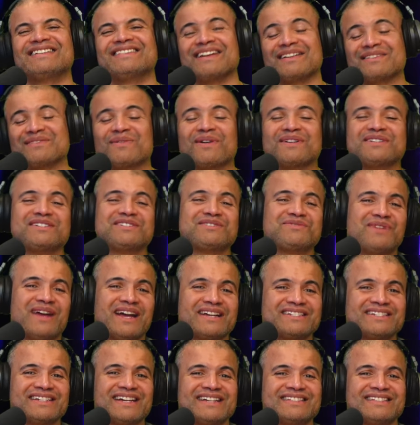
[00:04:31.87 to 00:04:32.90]
Thanks for watching this
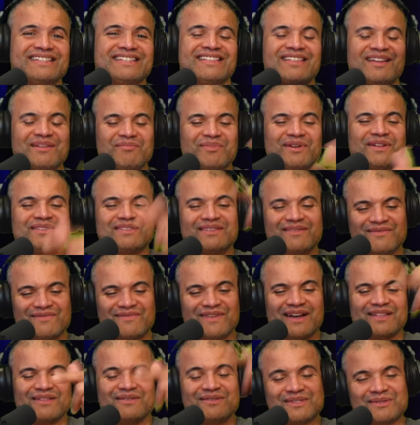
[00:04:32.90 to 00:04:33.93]
reaction, guys. Hit the like button,
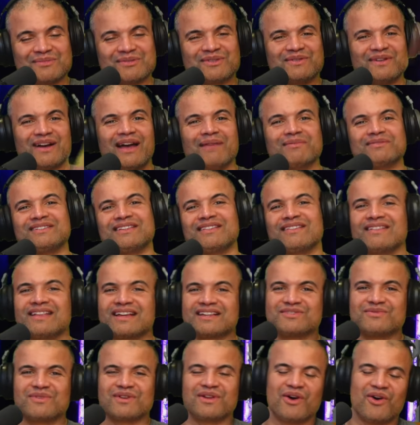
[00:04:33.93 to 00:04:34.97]
follow, subscribe. See you in the
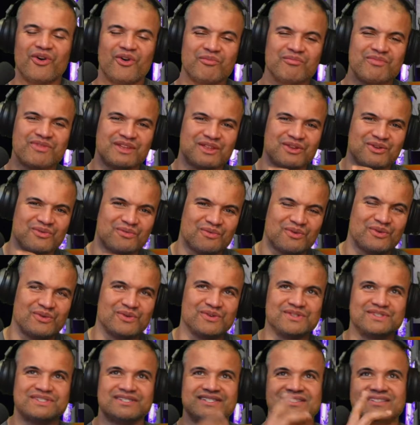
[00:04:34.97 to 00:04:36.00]
next one. Home theater
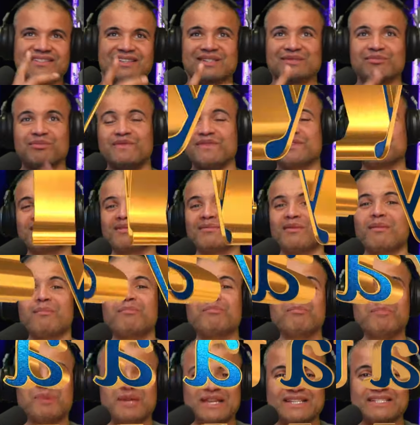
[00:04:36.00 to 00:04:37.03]
rules. This movie's going to be
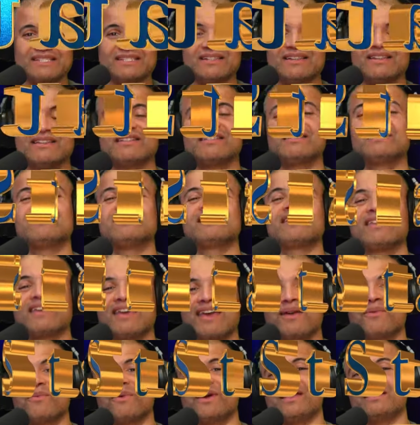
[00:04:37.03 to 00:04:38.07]
beast.
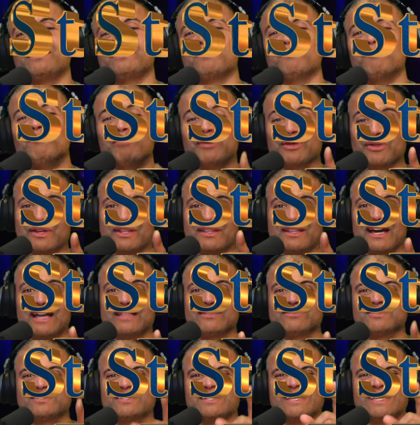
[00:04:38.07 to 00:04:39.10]
Can't wait. $1
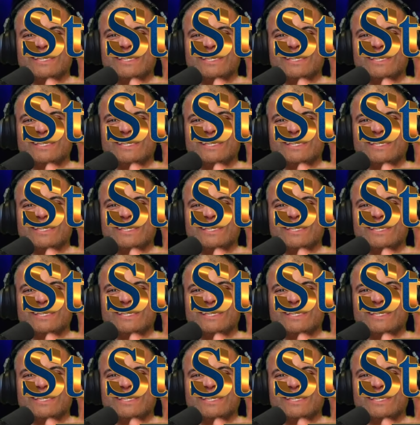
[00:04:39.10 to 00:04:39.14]
billion.